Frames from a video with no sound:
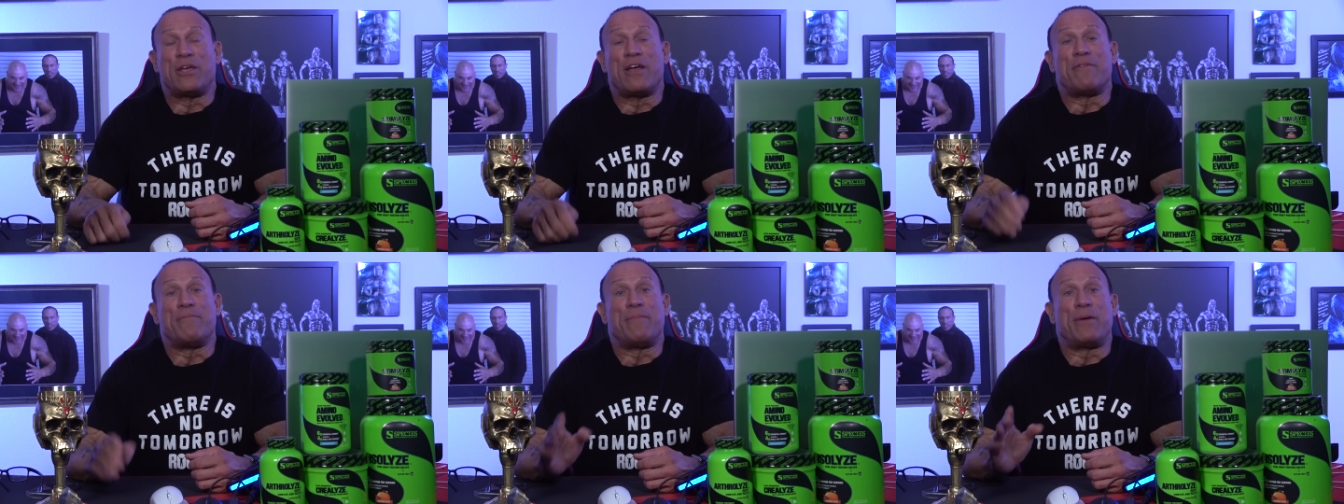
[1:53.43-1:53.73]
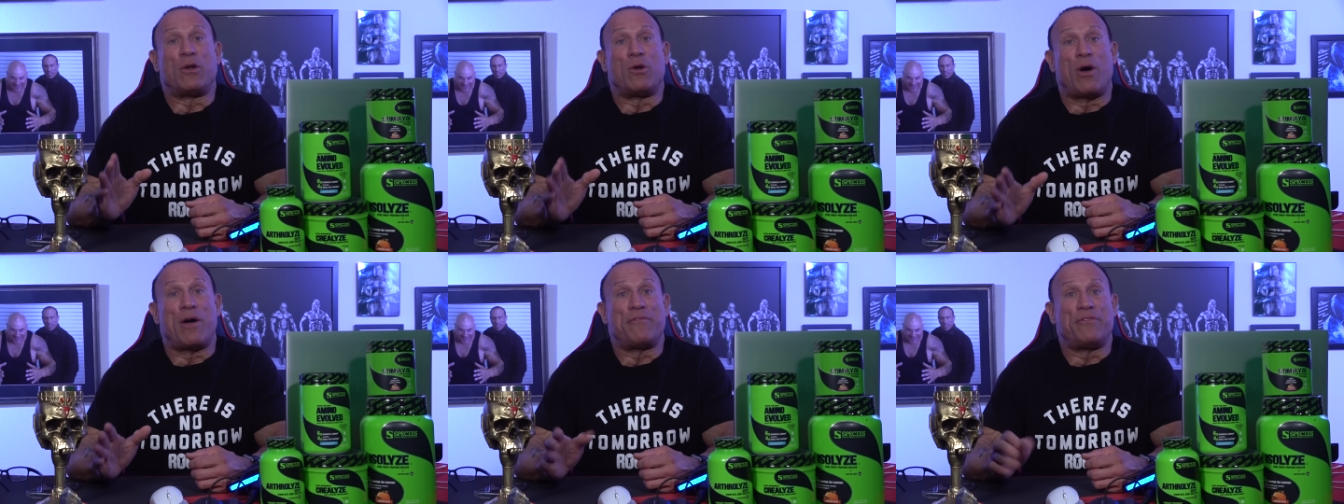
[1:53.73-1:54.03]
You haven't
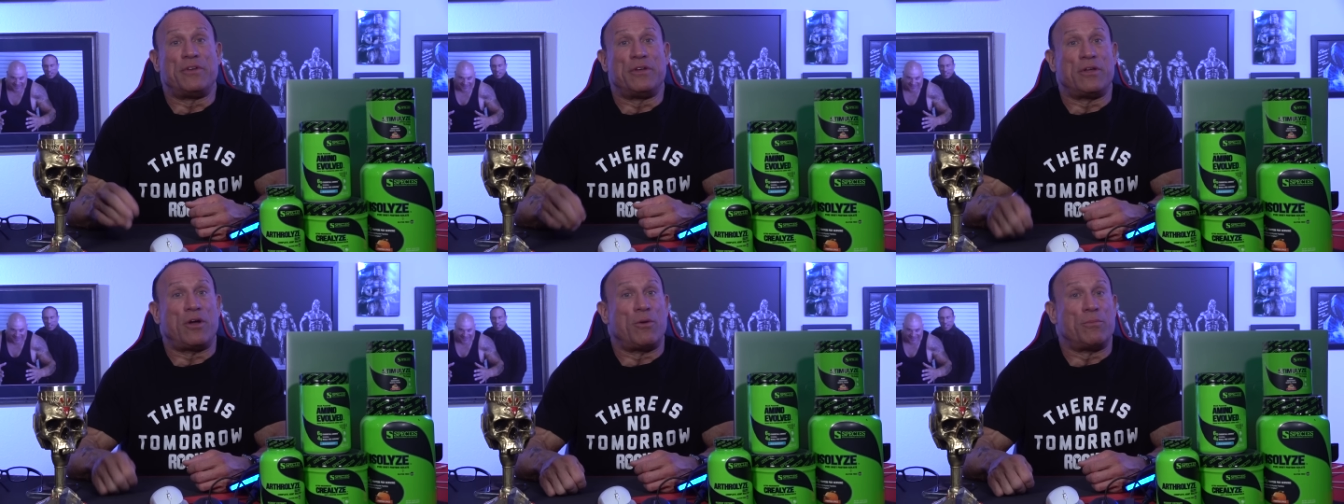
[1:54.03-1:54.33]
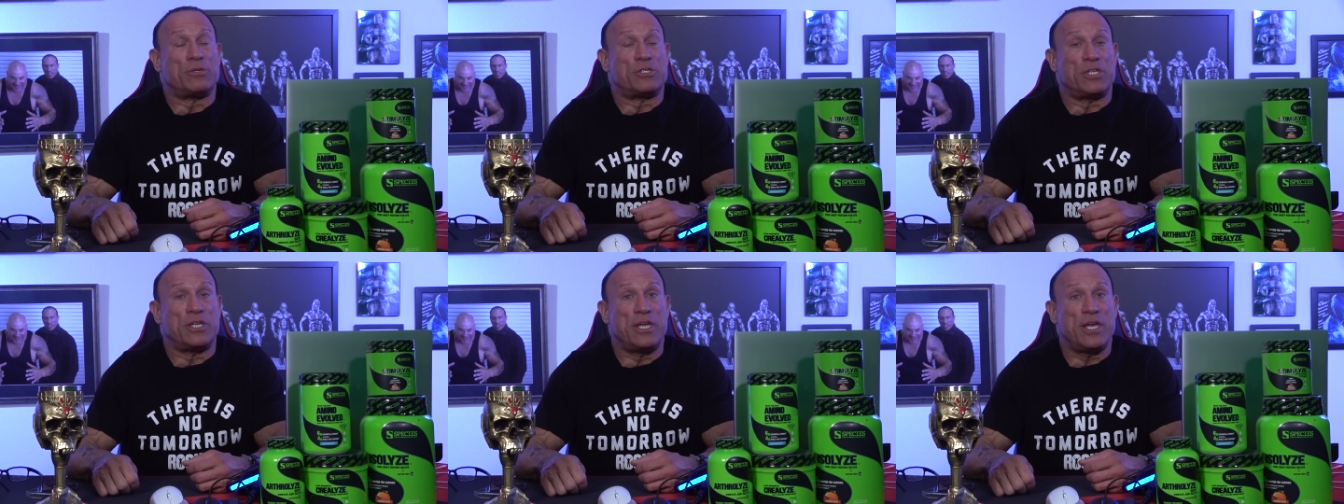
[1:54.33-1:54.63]
been off in
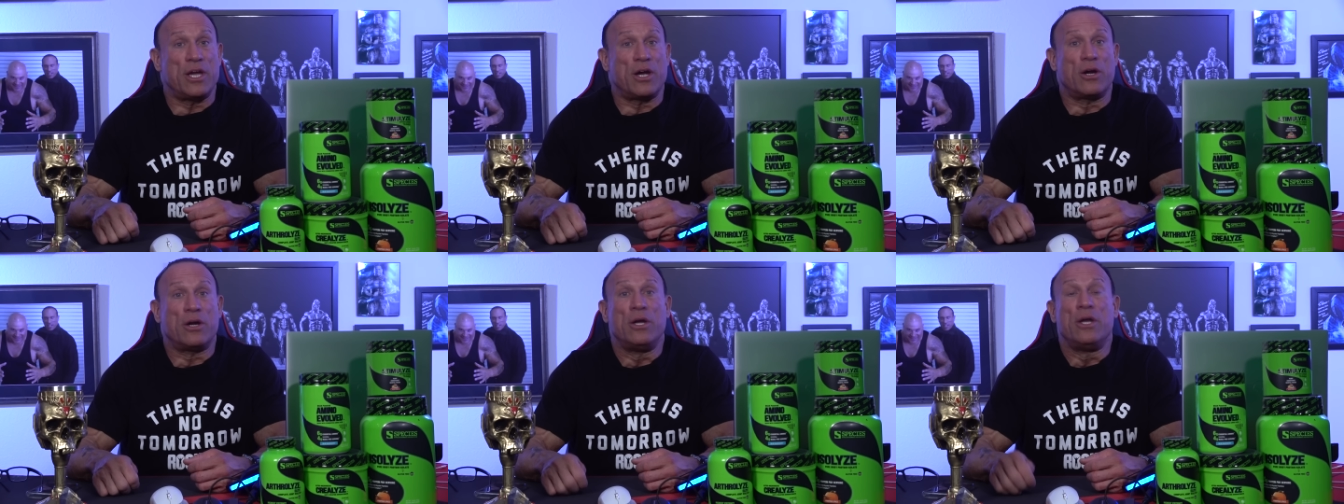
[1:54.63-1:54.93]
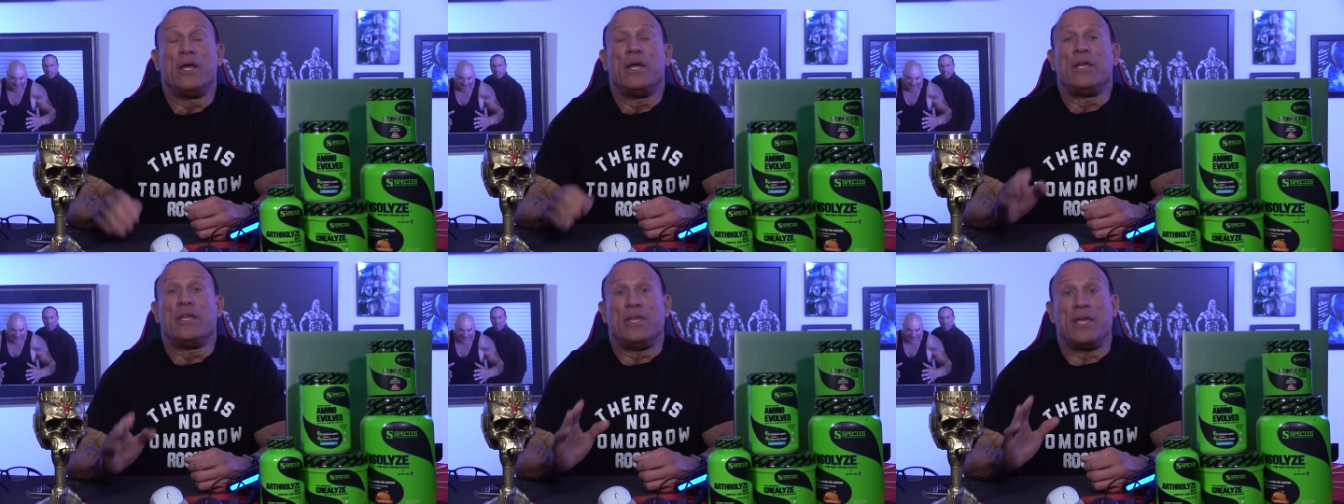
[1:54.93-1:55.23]
almost a year.
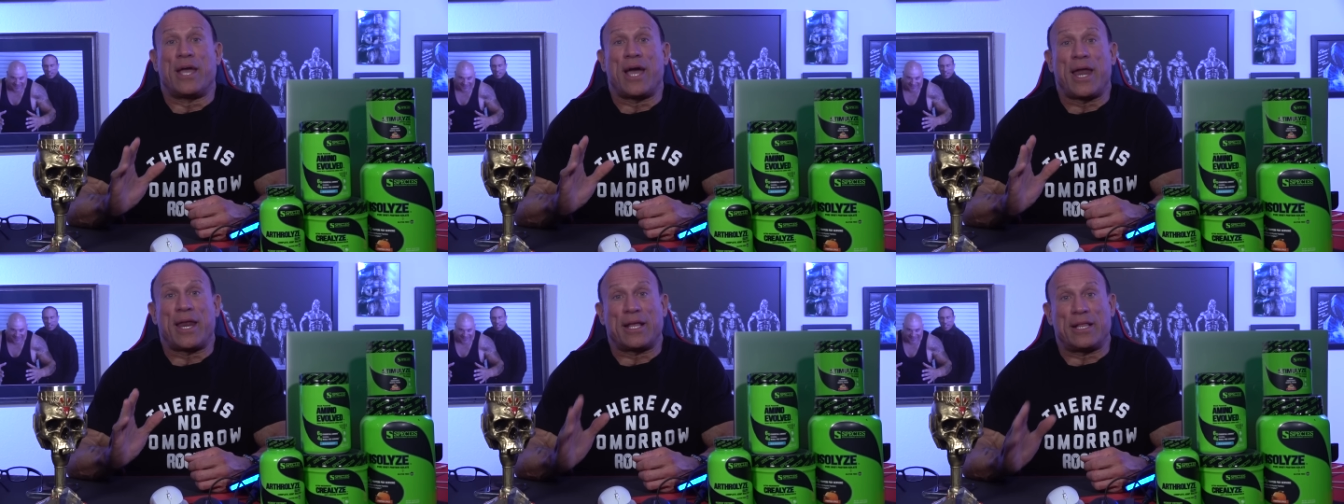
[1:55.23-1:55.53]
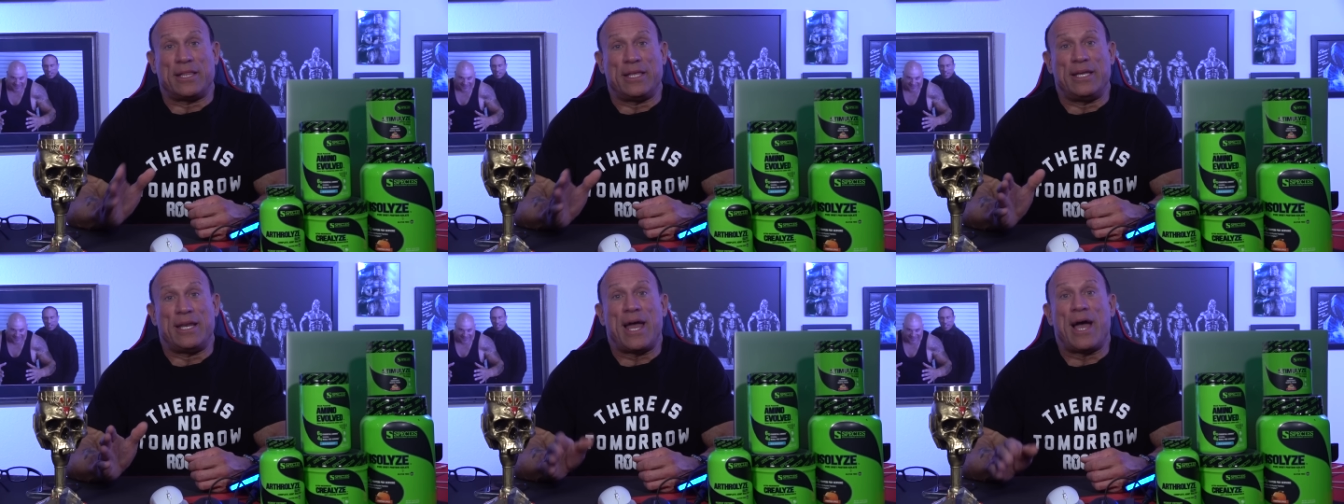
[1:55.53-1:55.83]
You got to
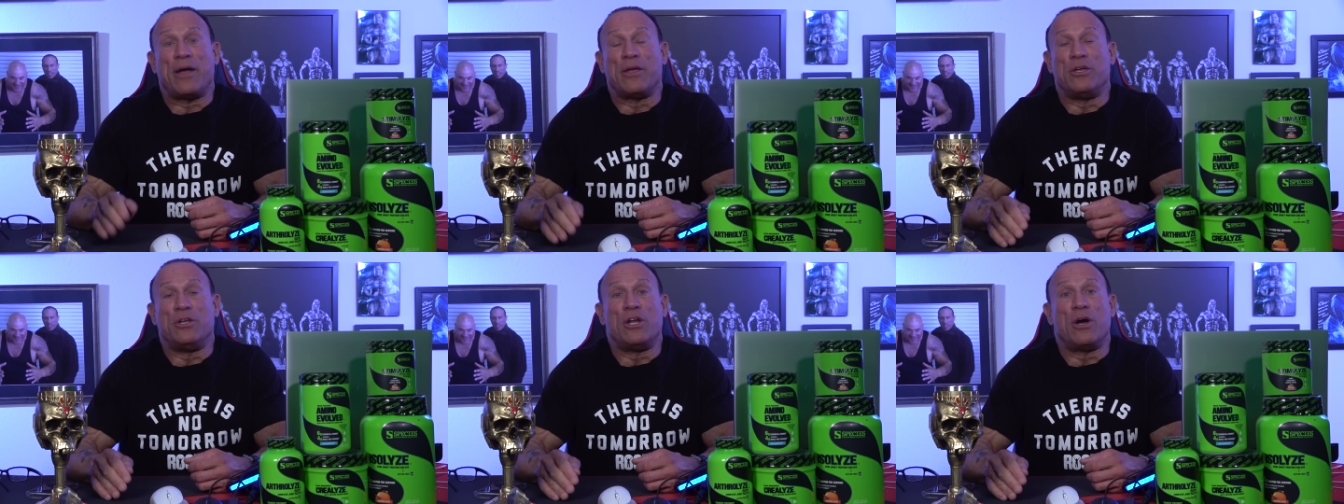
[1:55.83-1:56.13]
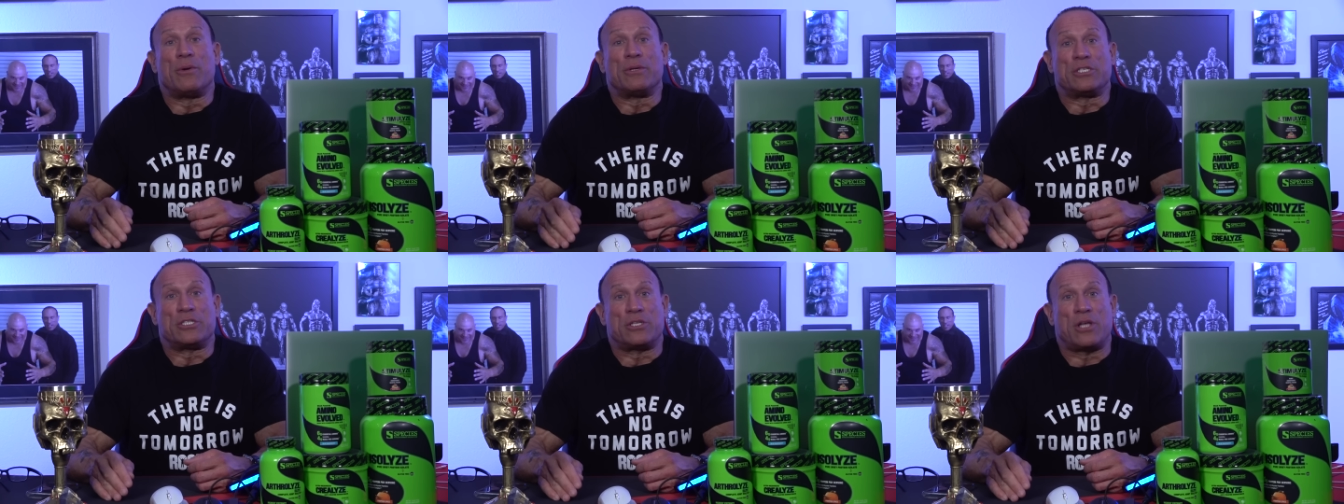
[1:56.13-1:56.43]
clean out. You
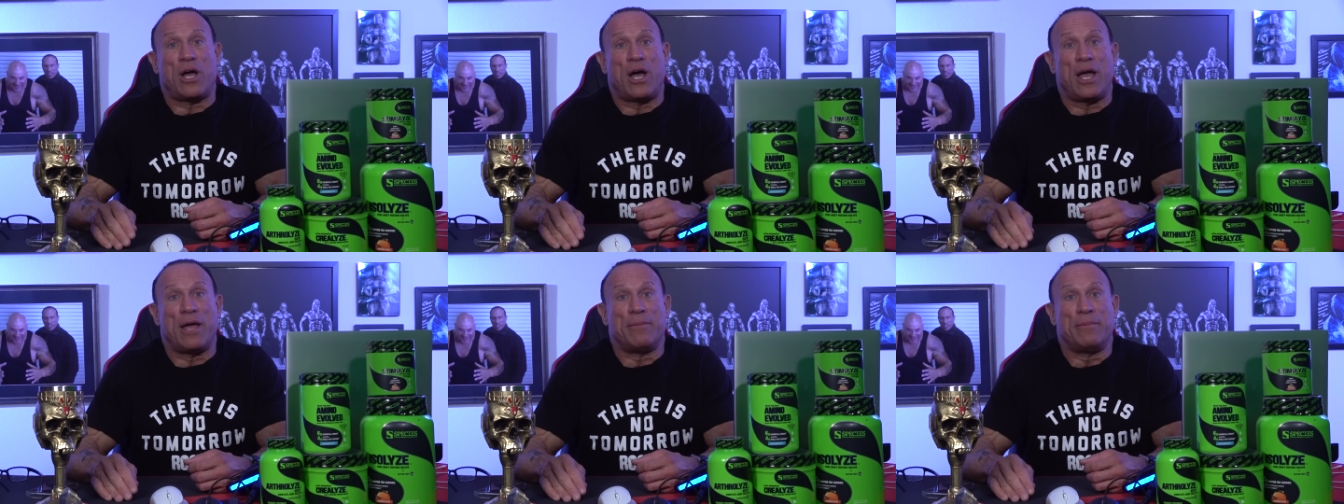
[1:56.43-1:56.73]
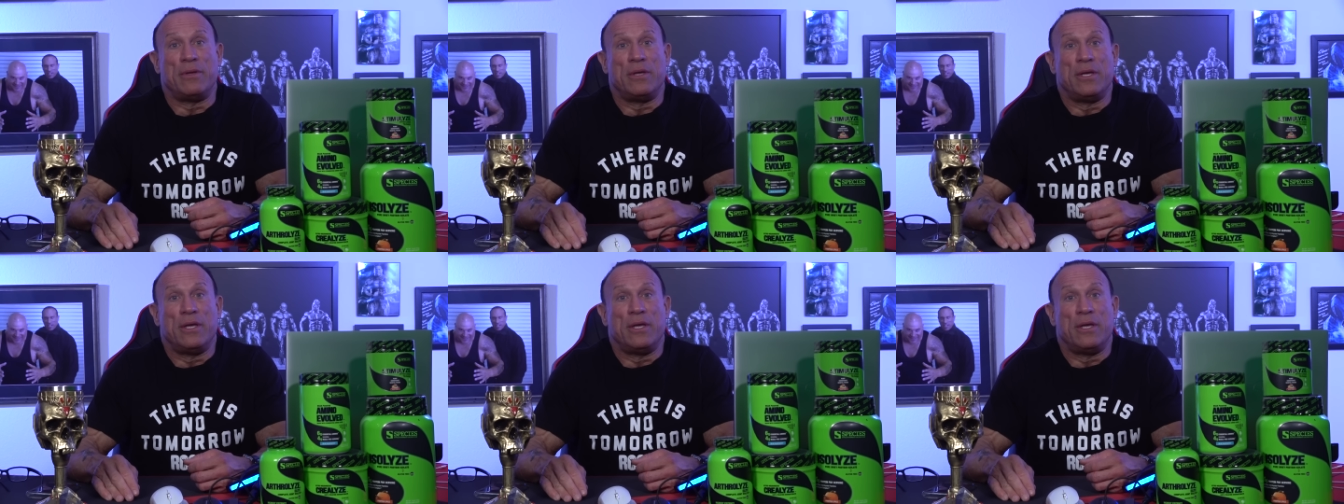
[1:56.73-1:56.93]
know it's time